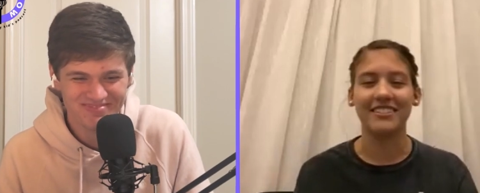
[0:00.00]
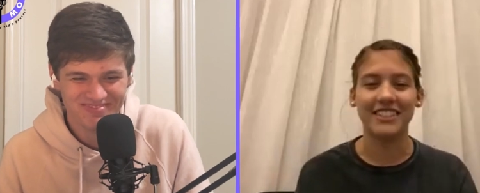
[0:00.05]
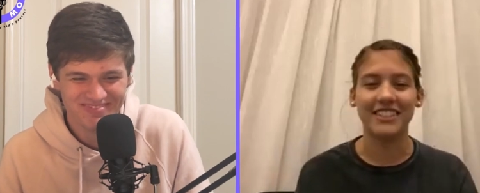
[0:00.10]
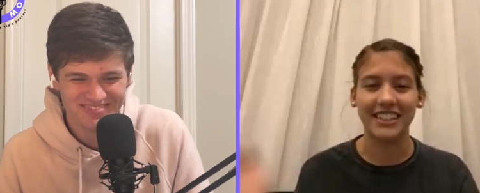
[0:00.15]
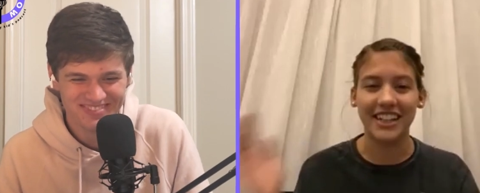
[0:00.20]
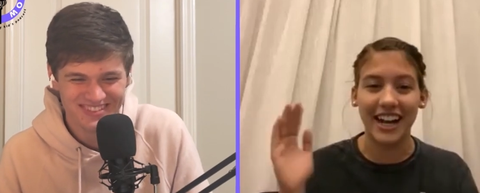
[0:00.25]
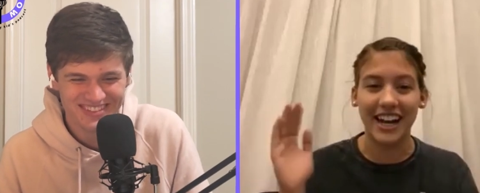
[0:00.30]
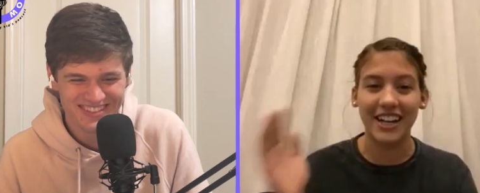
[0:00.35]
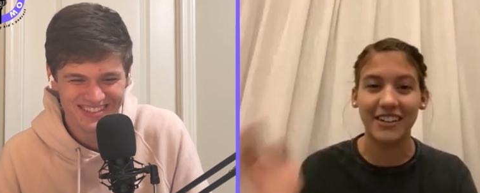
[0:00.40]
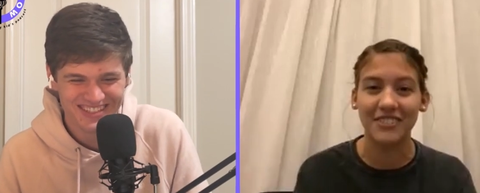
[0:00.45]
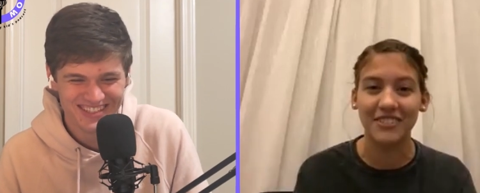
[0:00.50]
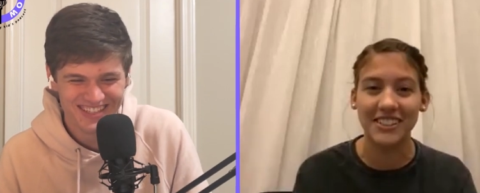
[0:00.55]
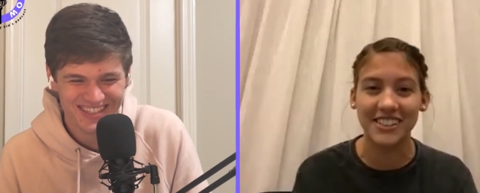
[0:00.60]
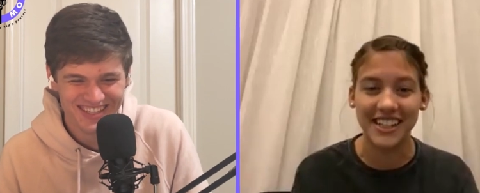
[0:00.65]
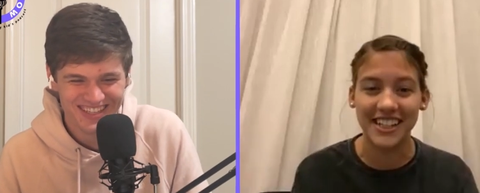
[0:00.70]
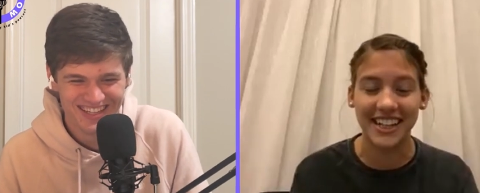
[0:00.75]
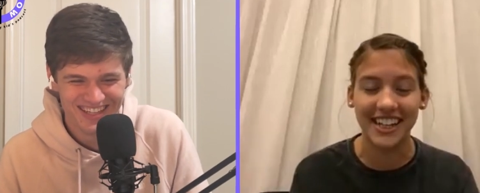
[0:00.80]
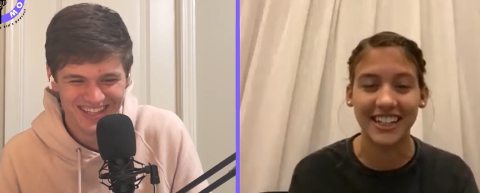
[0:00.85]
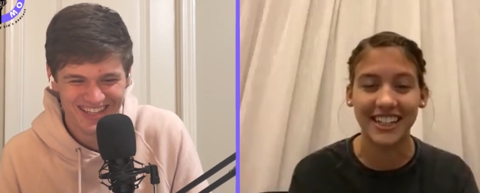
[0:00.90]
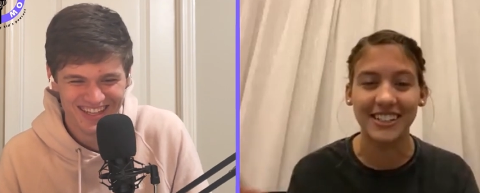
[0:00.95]
Speaker 1: I
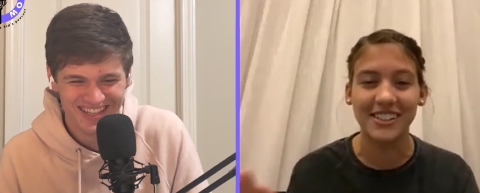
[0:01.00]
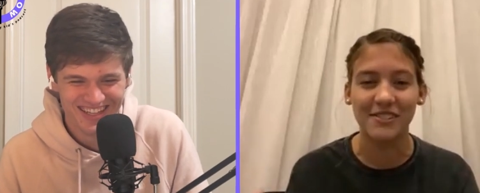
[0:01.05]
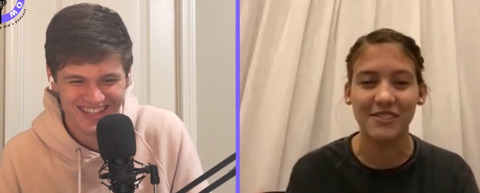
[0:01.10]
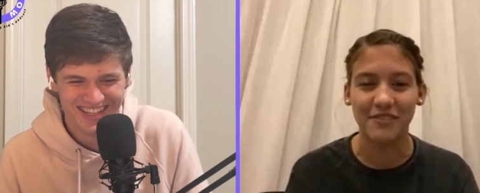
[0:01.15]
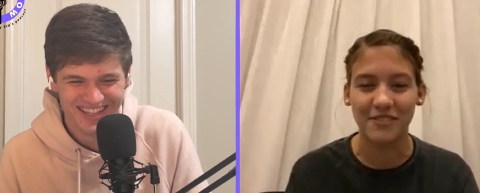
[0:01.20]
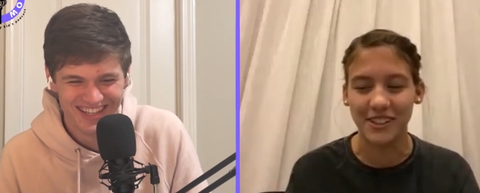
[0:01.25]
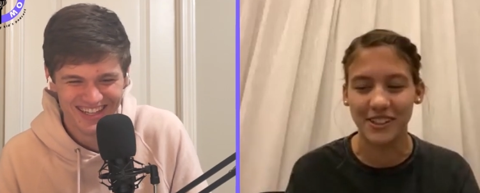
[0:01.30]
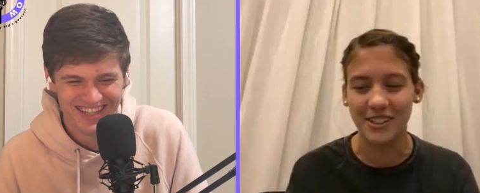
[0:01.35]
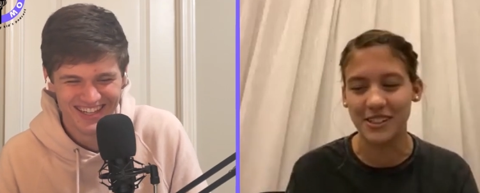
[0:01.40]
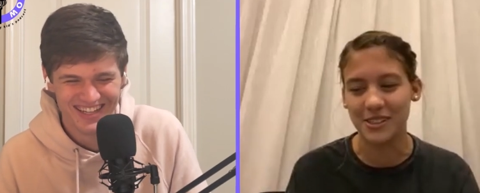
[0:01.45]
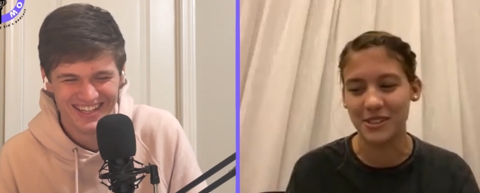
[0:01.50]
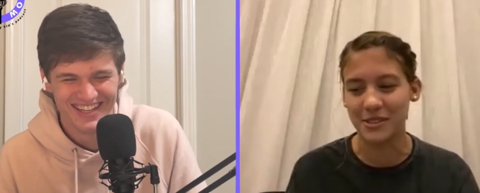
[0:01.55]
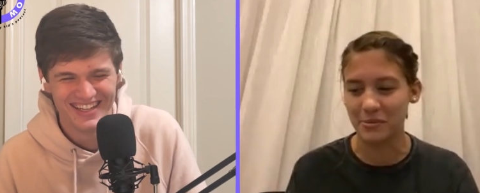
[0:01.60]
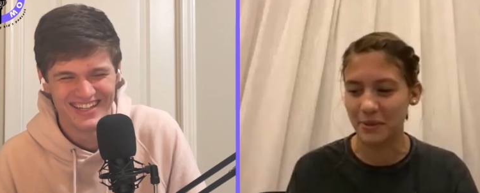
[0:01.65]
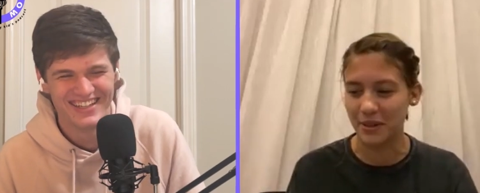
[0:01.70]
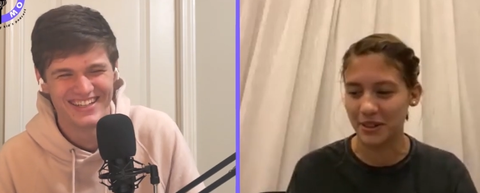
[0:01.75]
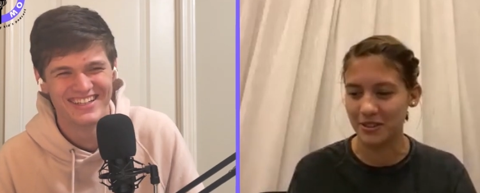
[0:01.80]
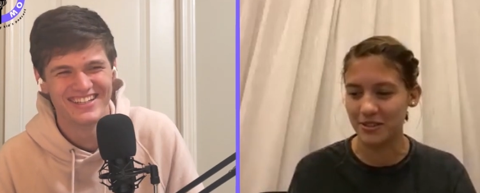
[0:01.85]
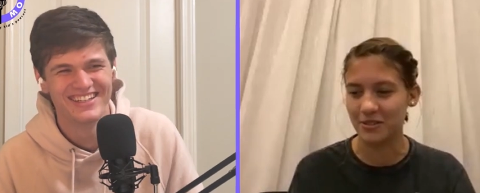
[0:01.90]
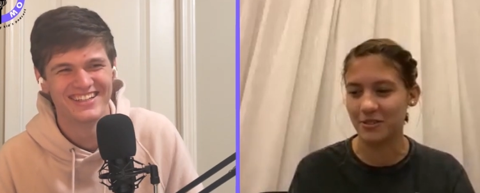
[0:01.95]
need to finish this
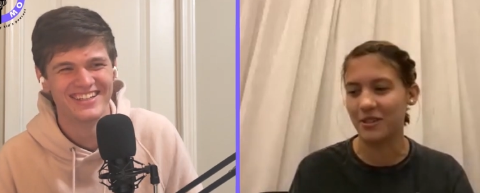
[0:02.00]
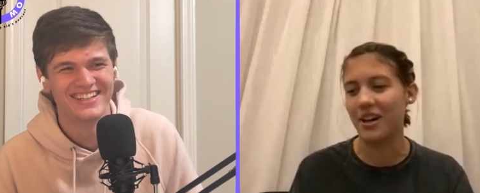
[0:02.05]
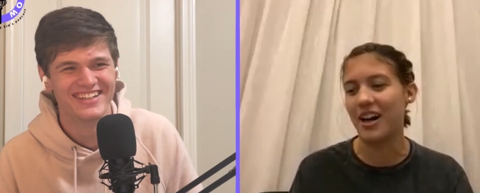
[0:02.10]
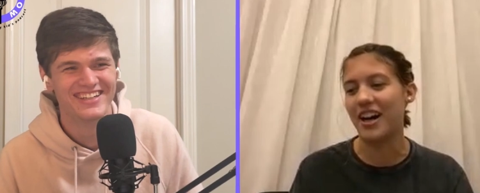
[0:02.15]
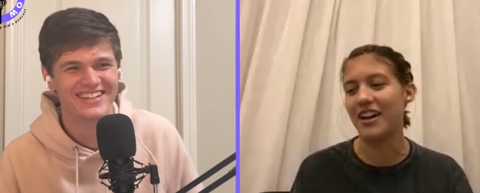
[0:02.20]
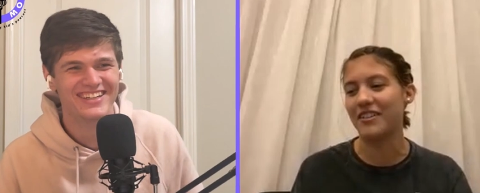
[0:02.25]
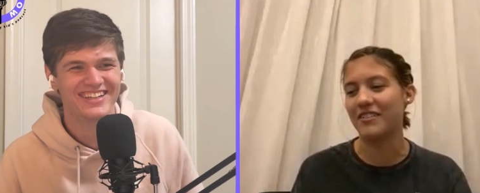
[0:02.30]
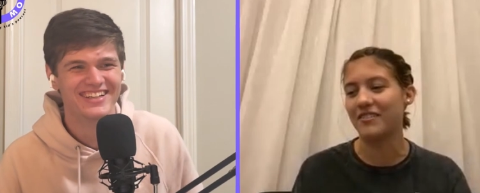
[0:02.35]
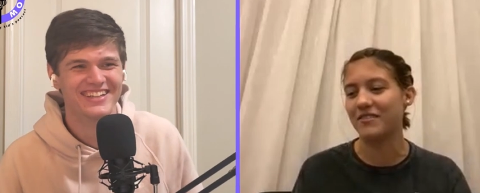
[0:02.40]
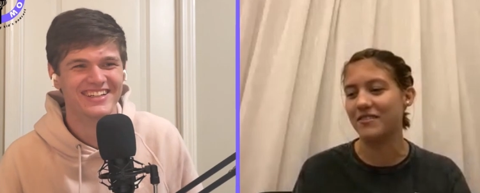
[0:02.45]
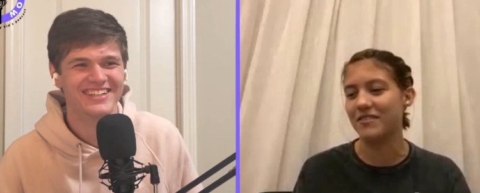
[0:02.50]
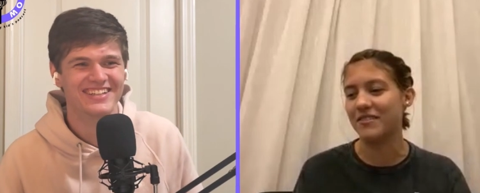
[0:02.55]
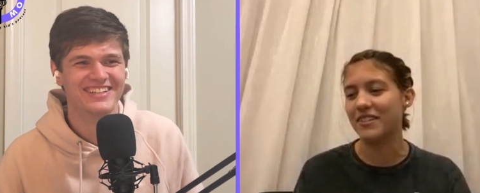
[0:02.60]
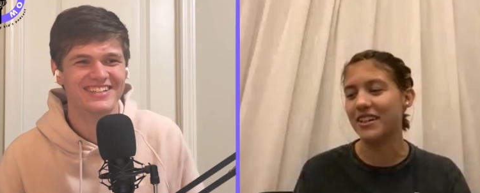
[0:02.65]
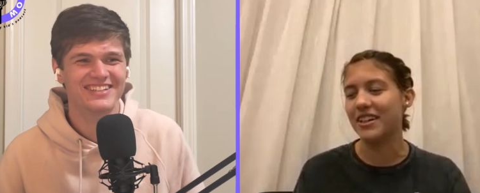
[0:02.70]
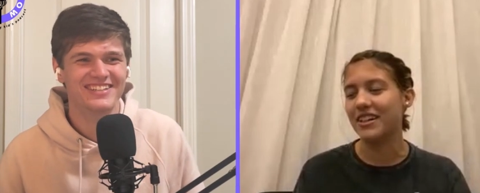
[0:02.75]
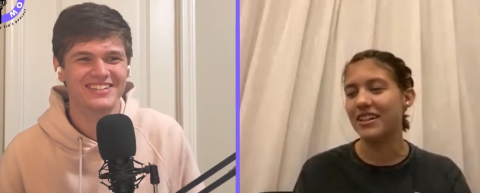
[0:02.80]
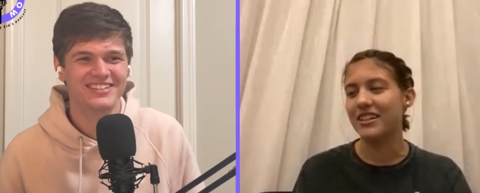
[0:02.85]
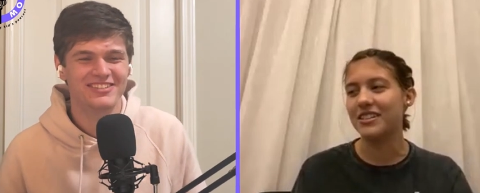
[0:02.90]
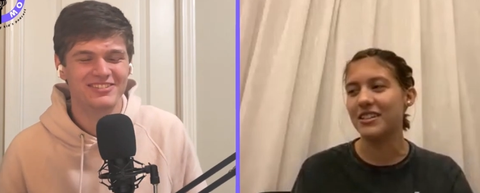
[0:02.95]
puzzle. I've
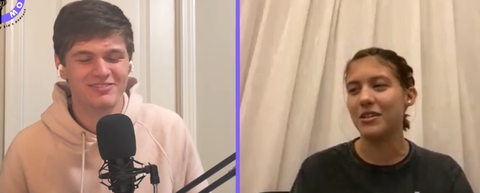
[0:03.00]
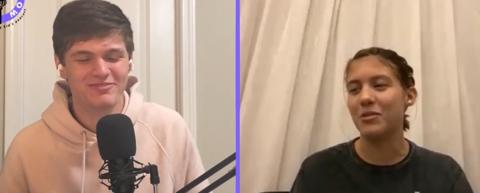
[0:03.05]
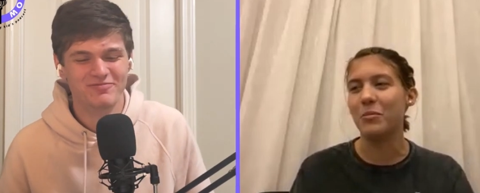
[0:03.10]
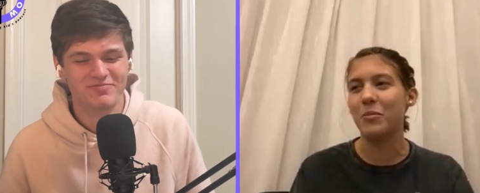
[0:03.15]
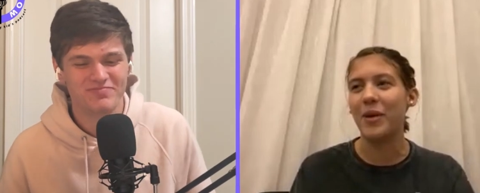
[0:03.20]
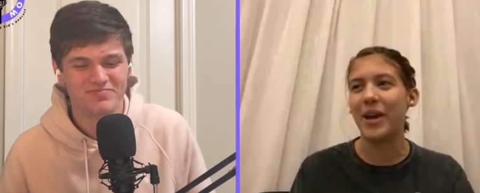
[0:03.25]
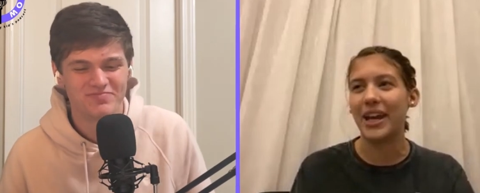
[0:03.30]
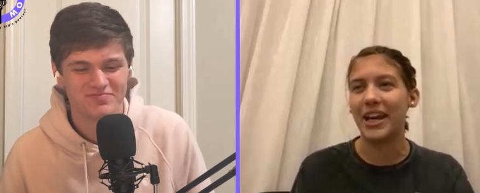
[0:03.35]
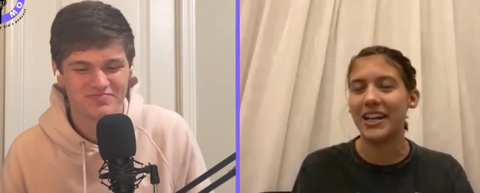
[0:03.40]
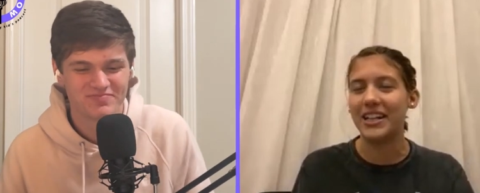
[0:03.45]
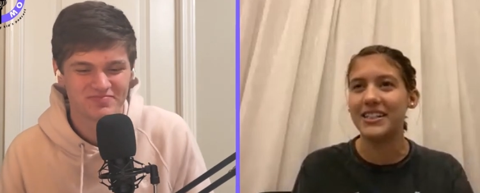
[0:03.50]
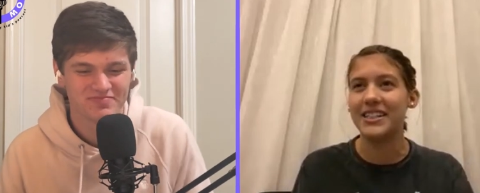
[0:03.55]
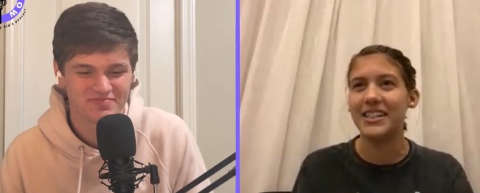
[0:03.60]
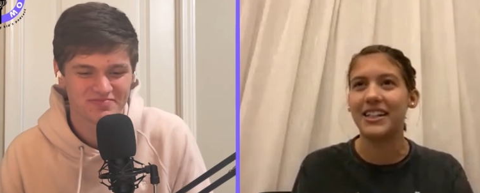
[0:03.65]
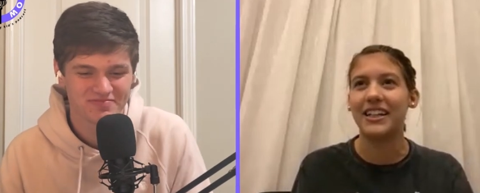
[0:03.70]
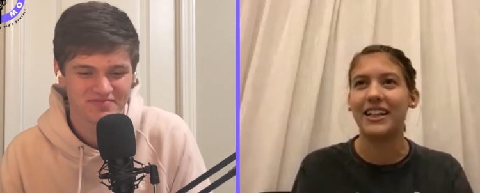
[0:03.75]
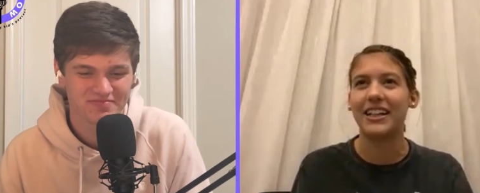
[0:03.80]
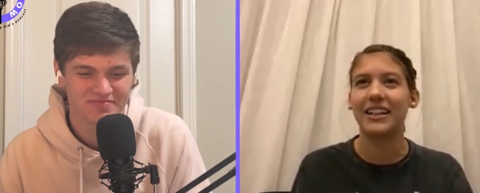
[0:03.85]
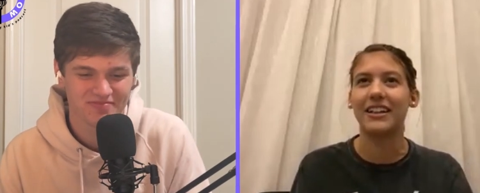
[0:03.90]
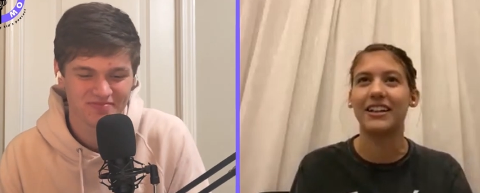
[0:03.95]
done
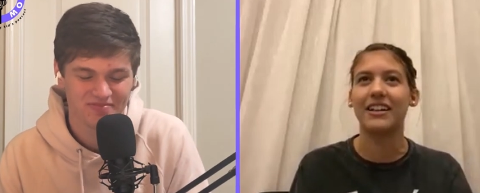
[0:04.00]
painting.